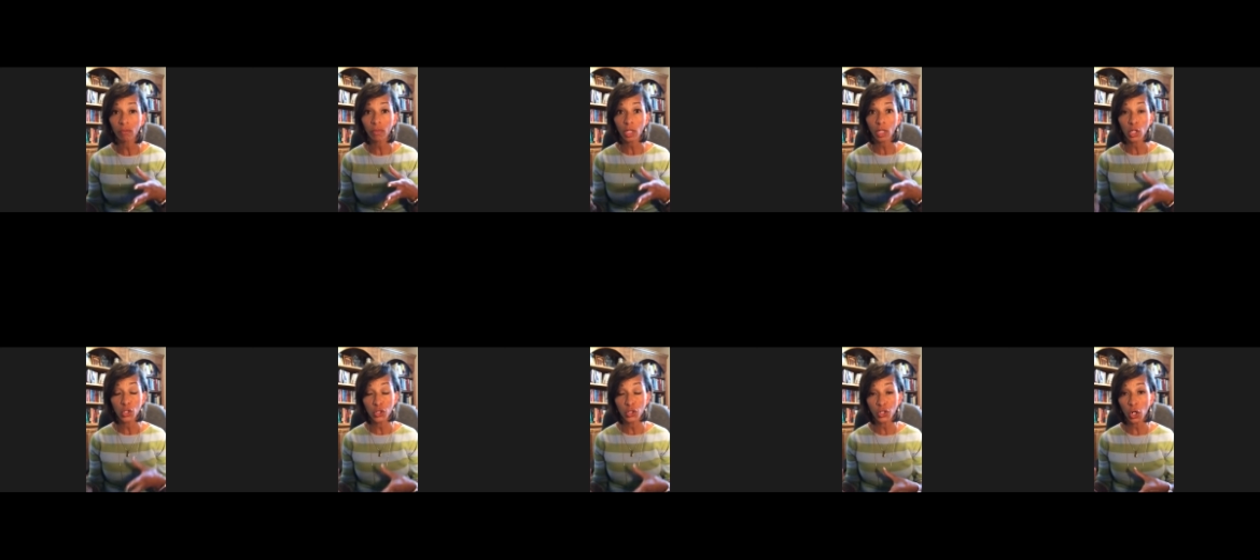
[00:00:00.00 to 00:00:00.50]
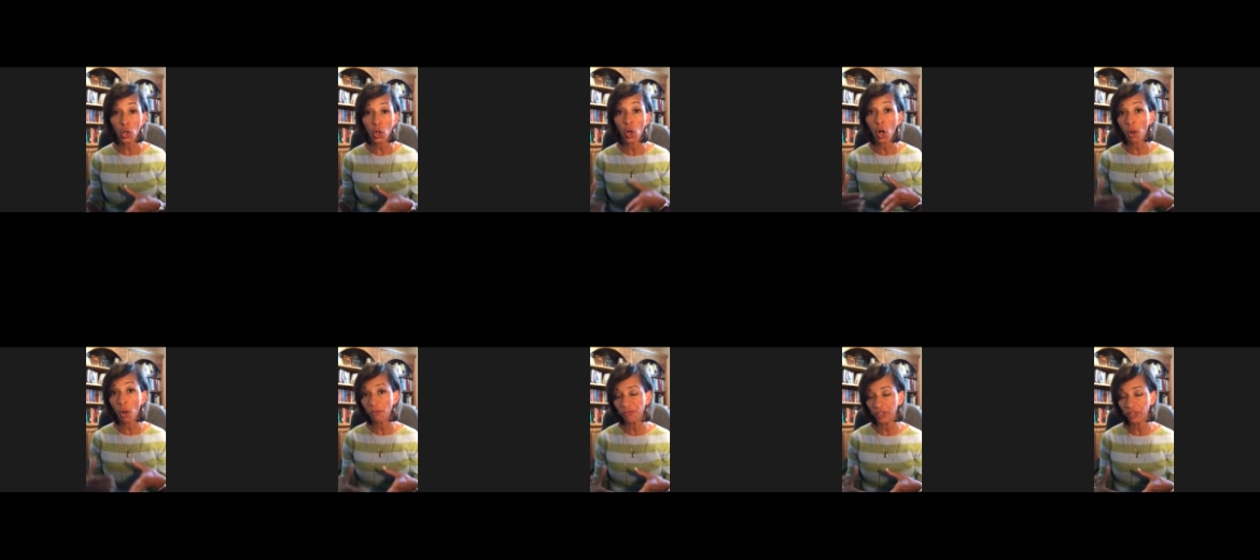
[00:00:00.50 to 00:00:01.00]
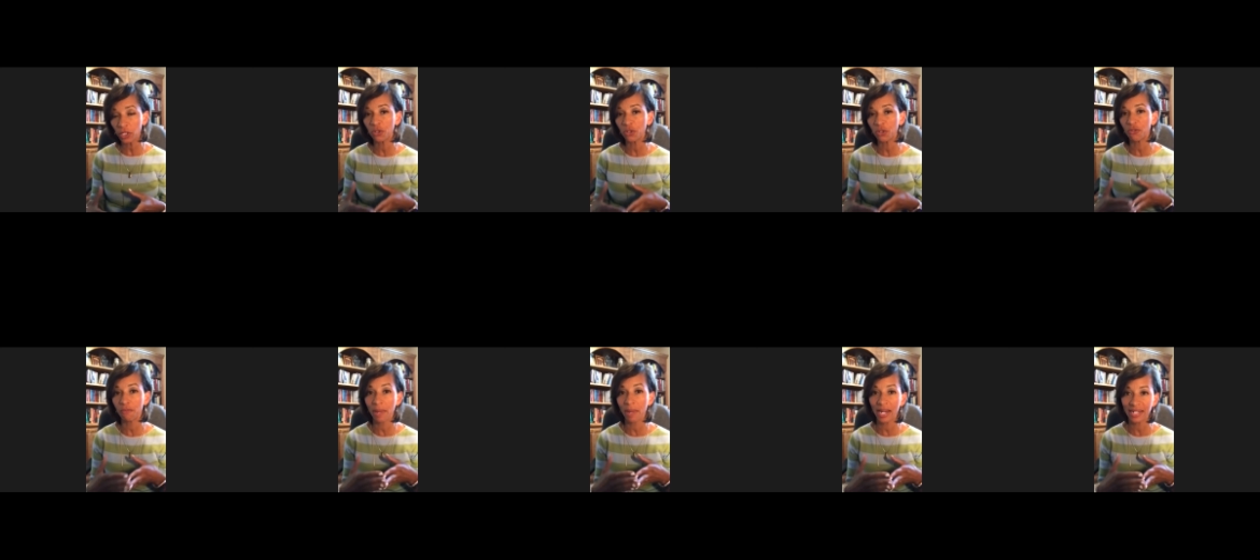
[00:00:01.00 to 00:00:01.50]
So, hopefully, you've
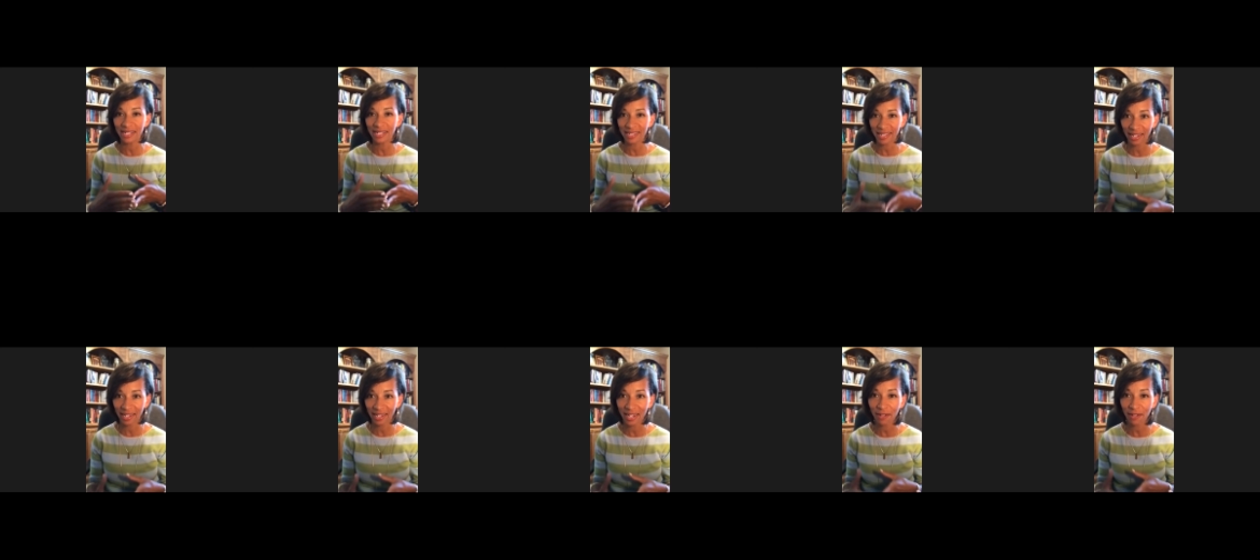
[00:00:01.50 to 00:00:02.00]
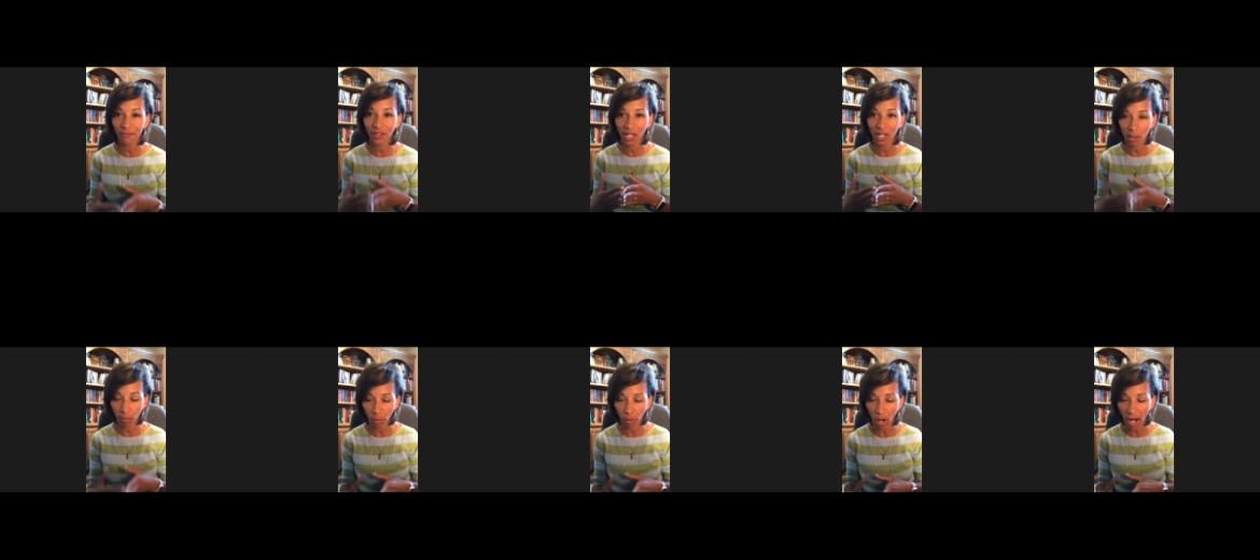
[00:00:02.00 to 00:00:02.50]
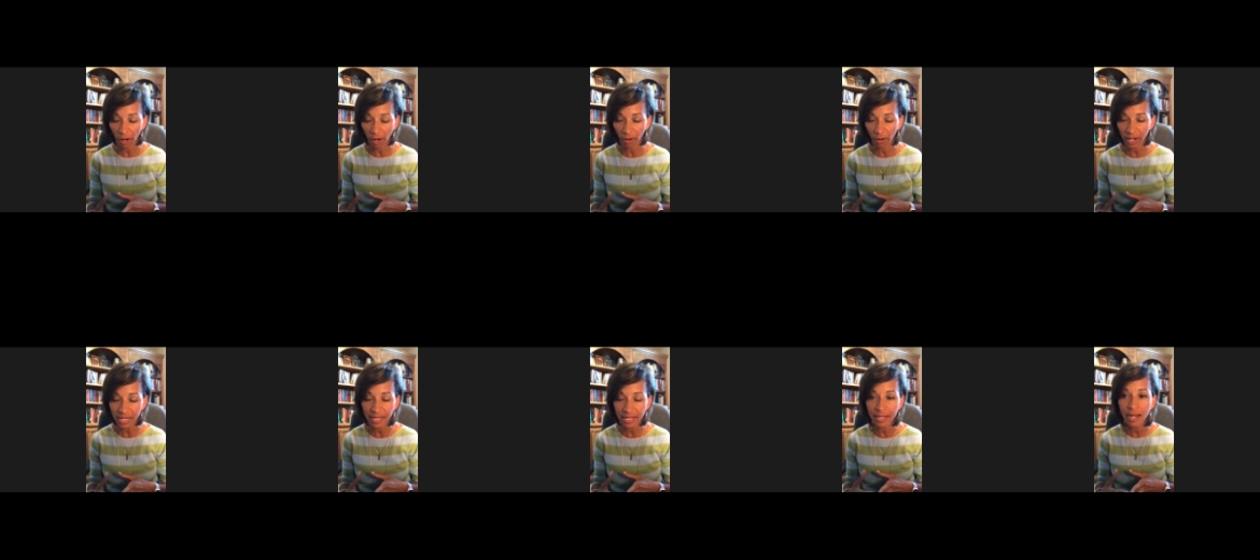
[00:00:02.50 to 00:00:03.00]
made significant
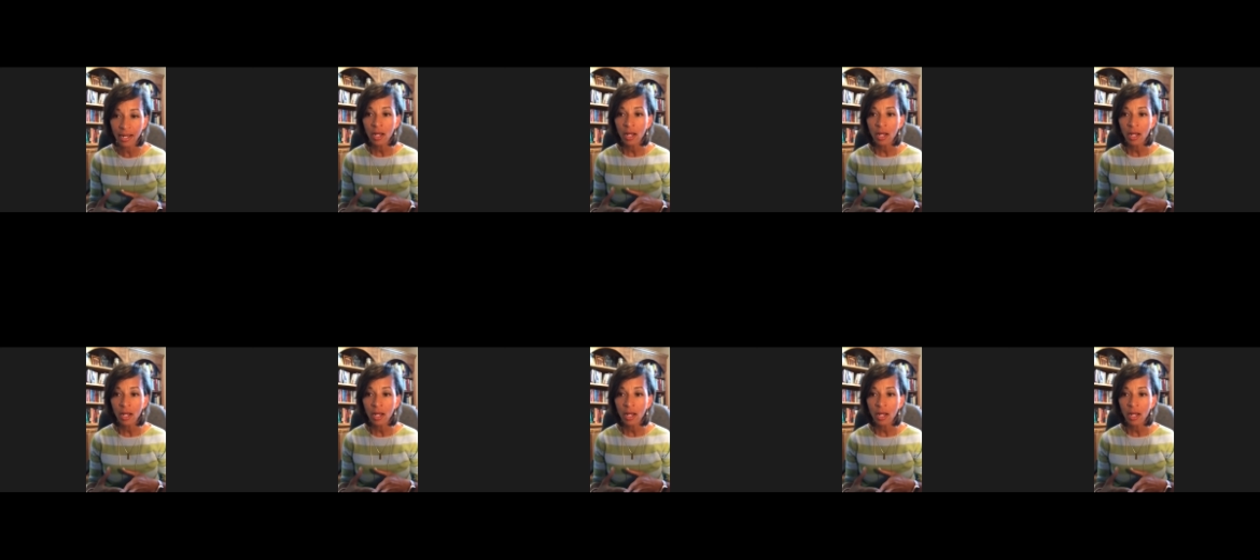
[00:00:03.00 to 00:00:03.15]
progress